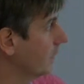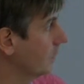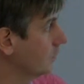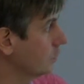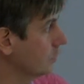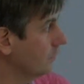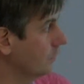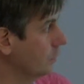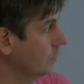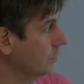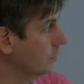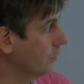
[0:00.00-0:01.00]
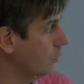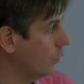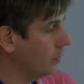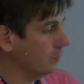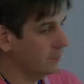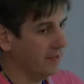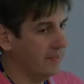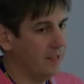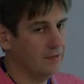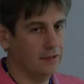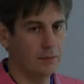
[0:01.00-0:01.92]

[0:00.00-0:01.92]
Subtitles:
So just a few words about that.